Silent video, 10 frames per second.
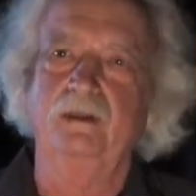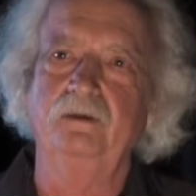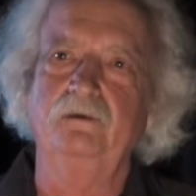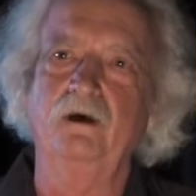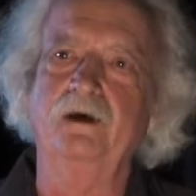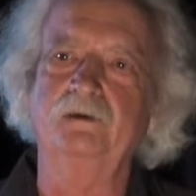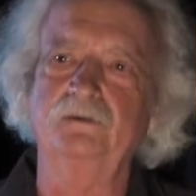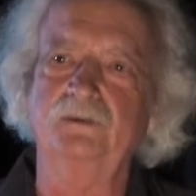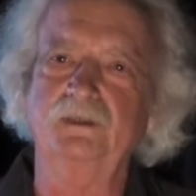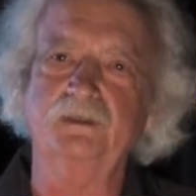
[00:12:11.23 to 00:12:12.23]
And
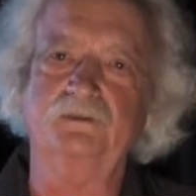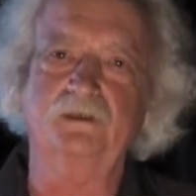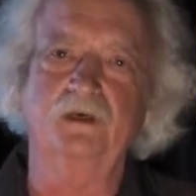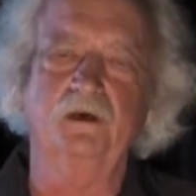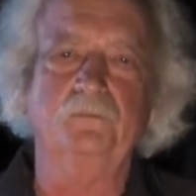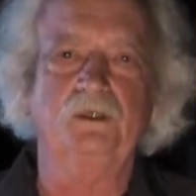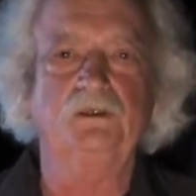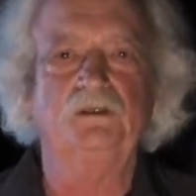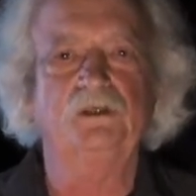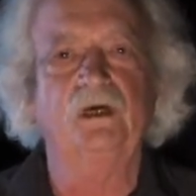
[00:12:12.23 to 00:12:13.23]
yonder sits an
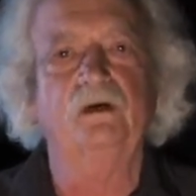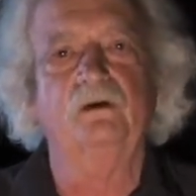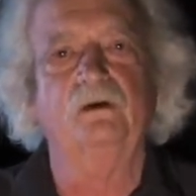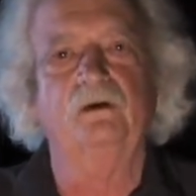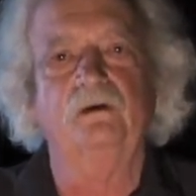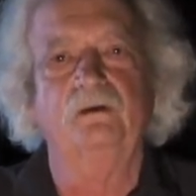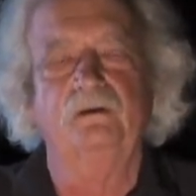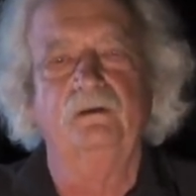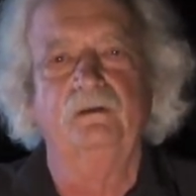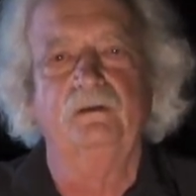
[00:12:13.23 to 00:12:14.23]
empty chair.
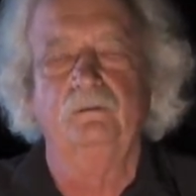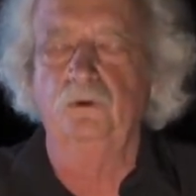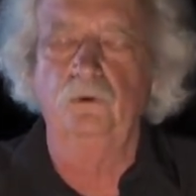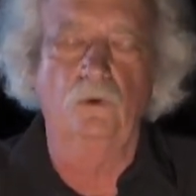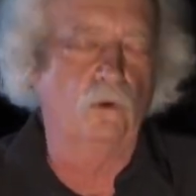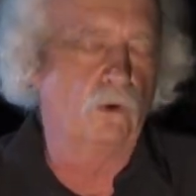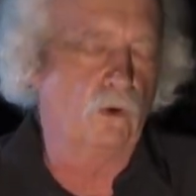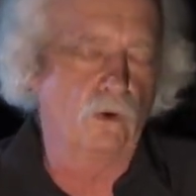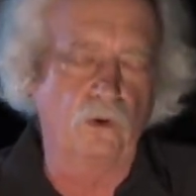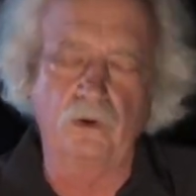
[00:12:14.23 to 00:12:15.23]

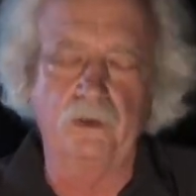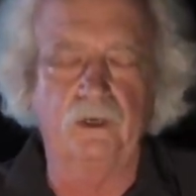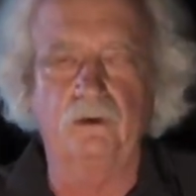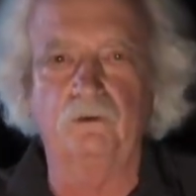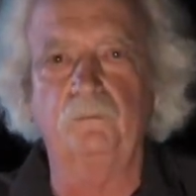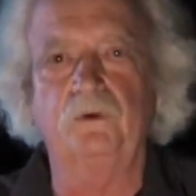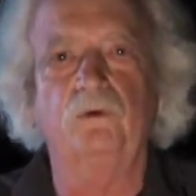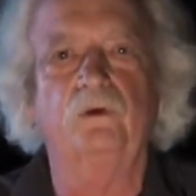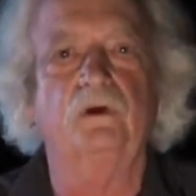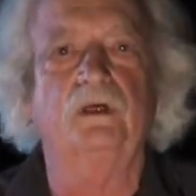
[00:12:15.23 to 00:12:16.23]
Binnorie, O oh
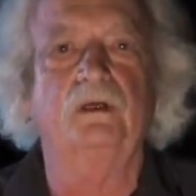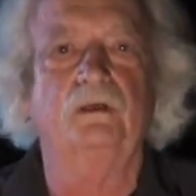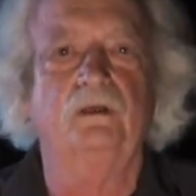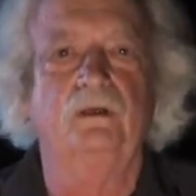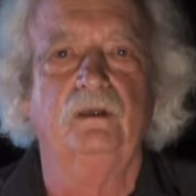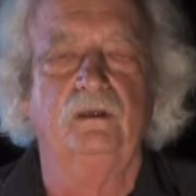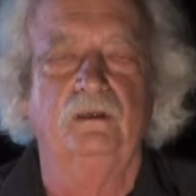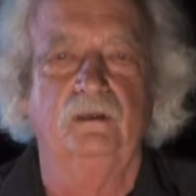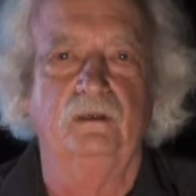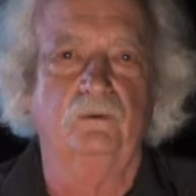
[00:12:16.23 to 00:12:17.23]
Binnorie,
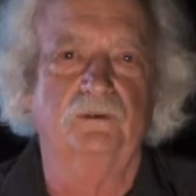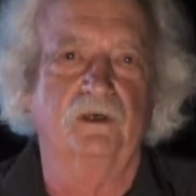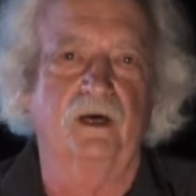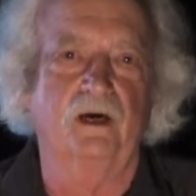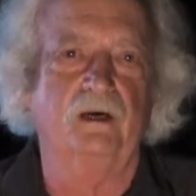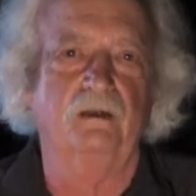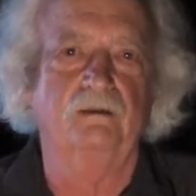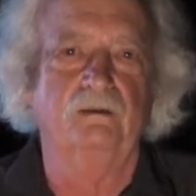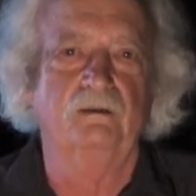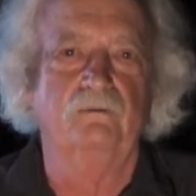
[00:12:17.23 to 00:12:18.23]
it was I
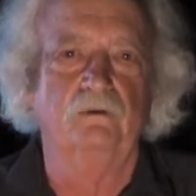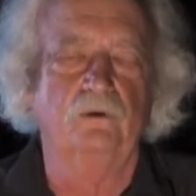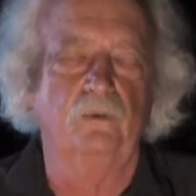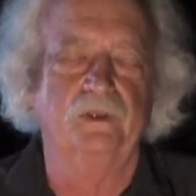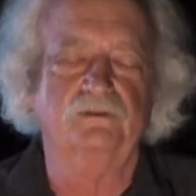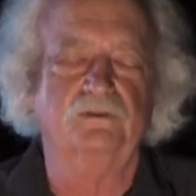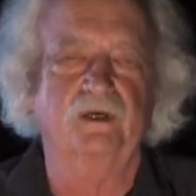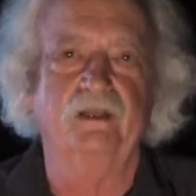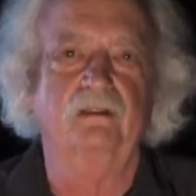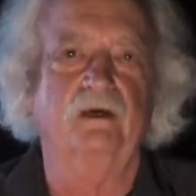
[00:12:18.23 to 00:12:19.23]
who once
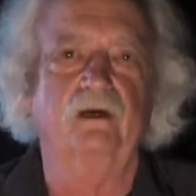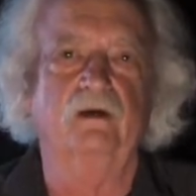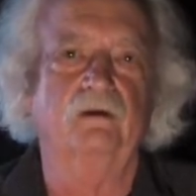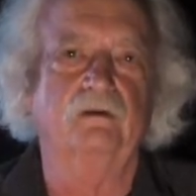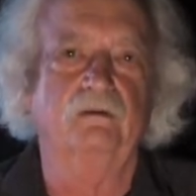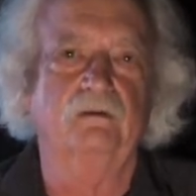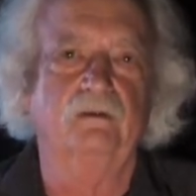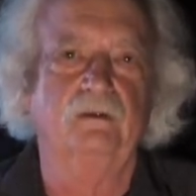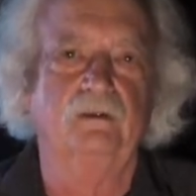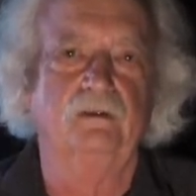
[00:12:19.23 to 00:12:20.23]
sat there
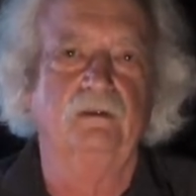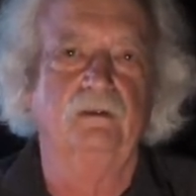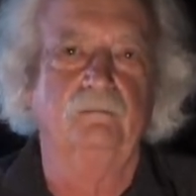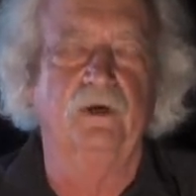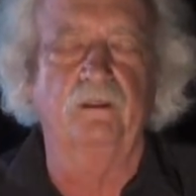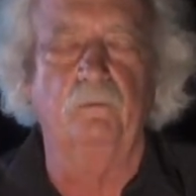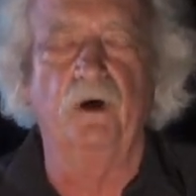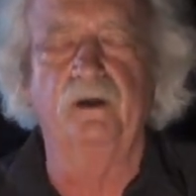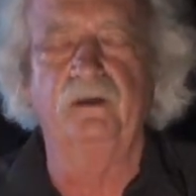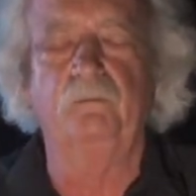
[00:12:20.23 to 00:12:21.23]
by the
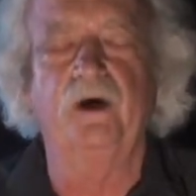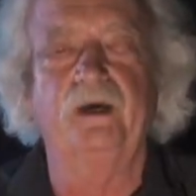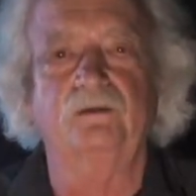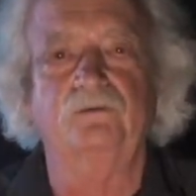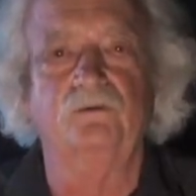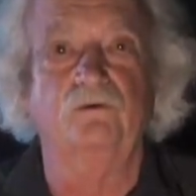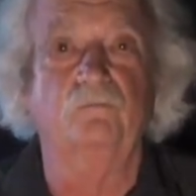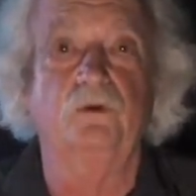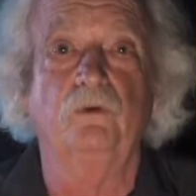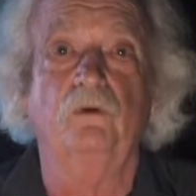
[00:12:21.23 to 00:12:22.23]
bonny banks
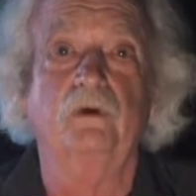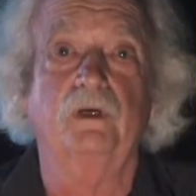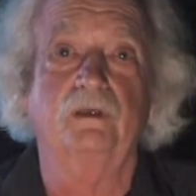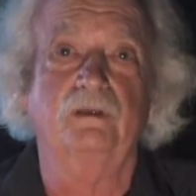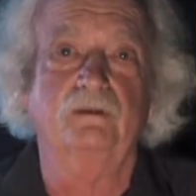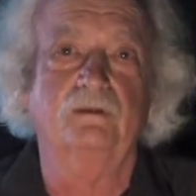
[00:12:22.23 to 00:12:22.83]
of Binnorie.